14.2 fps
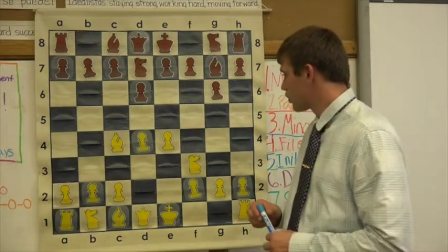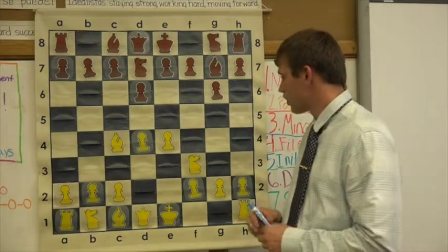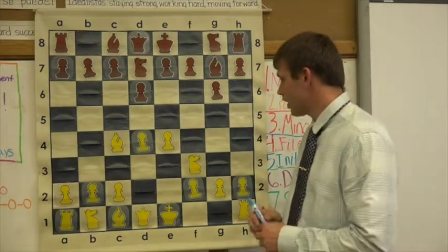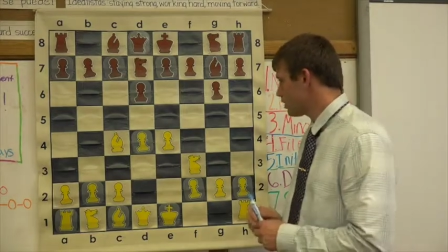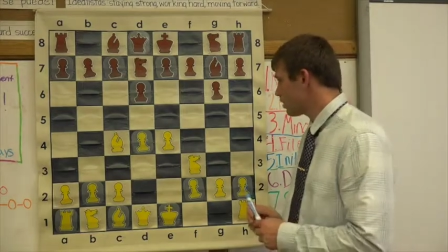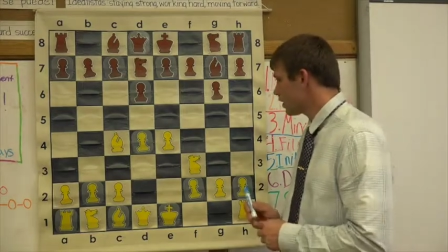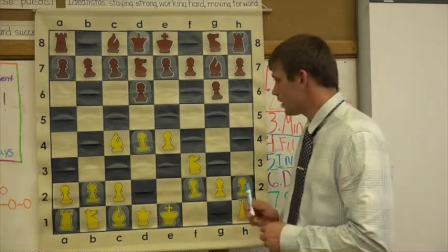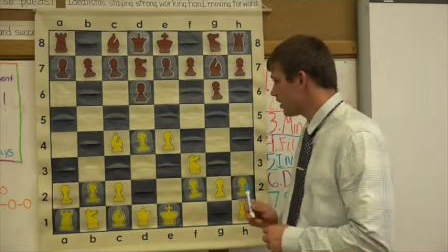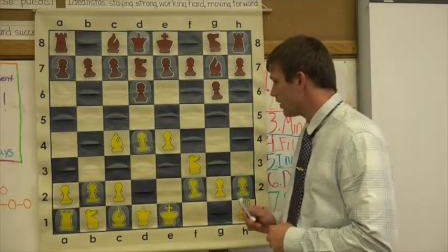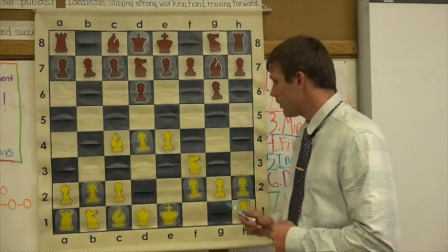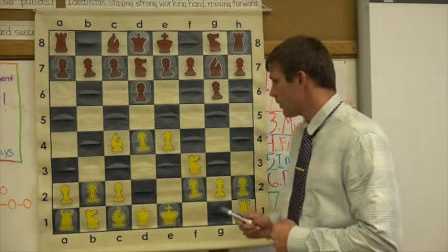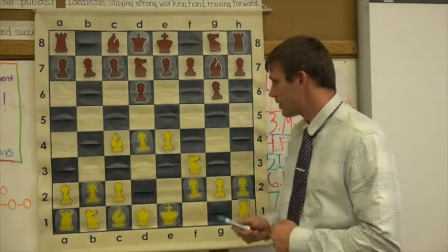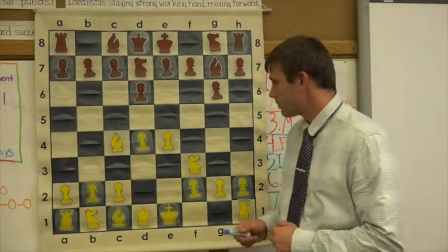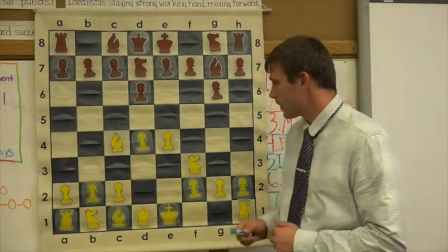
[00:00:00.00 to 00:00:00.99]
So let's look at
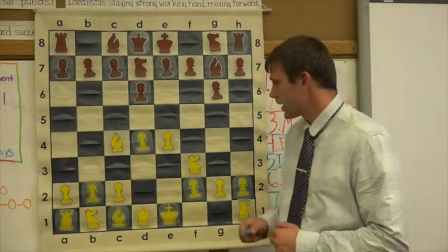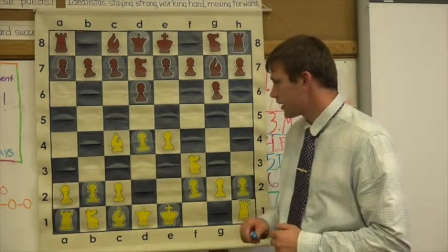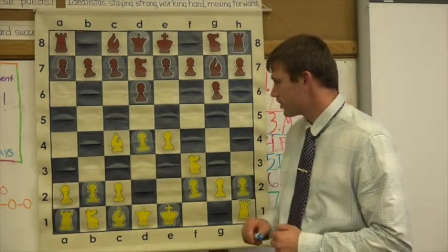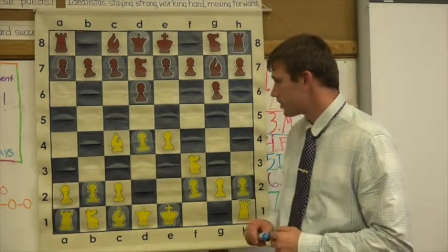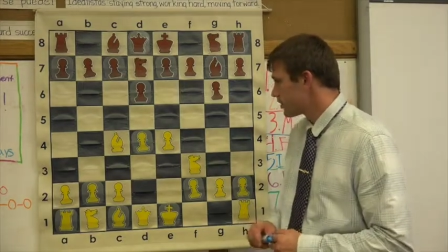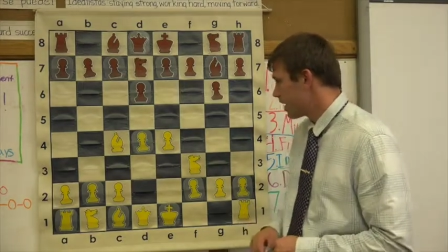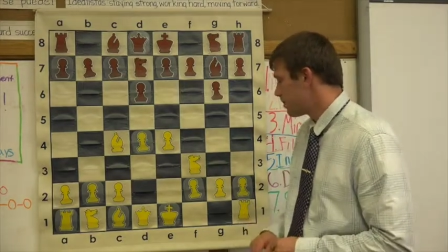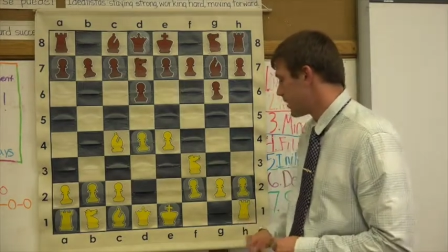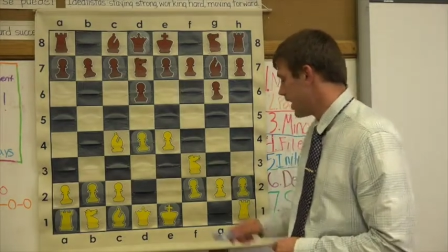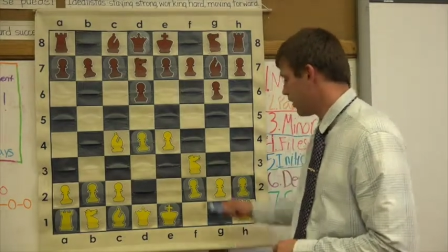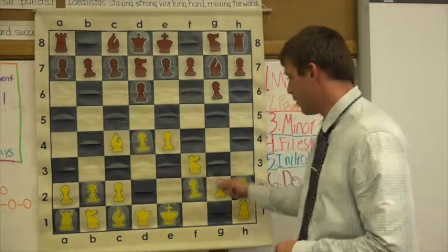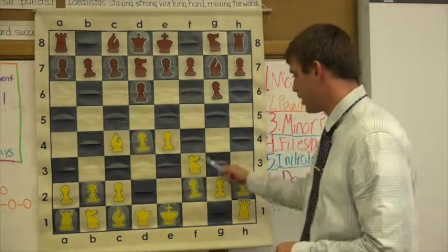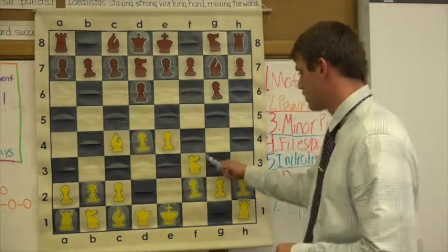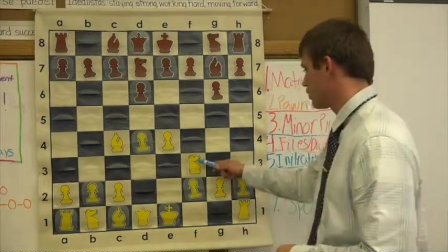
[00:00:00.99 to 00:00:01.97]
different ways black can stop
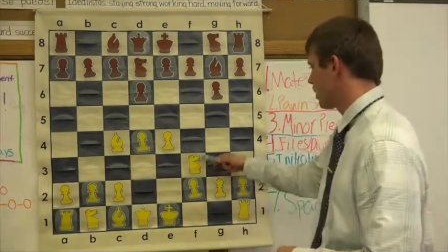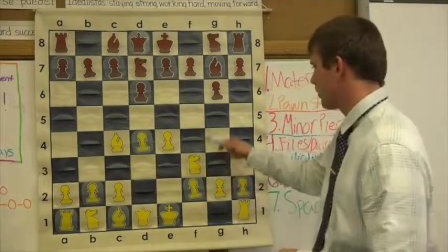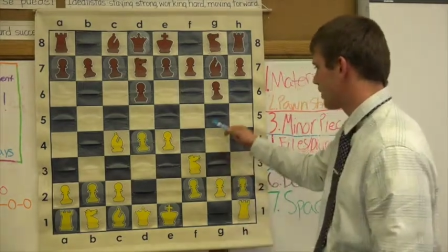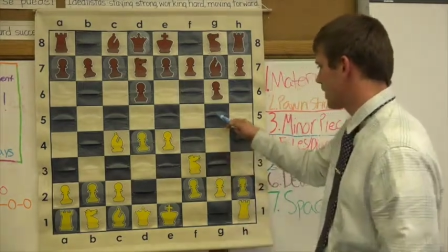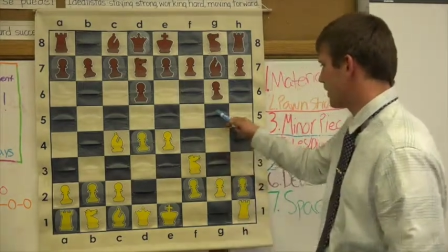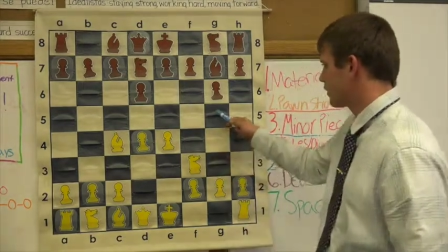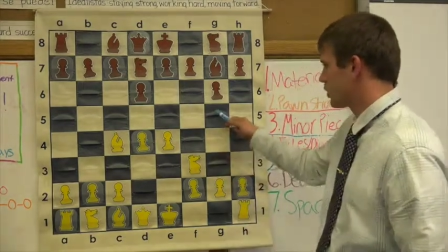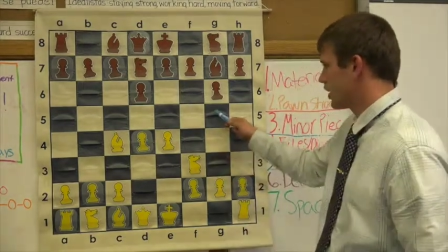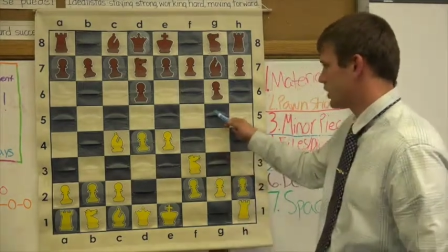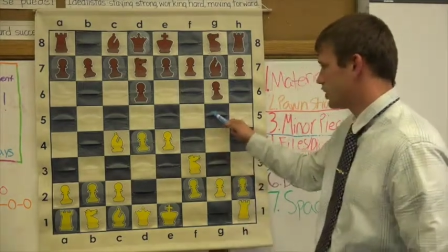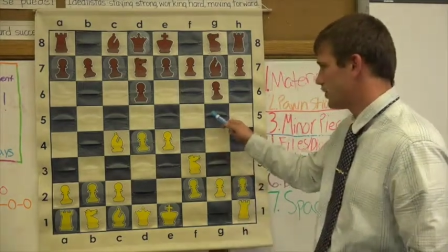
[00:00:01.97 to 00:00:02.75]
it. I want to start with after knight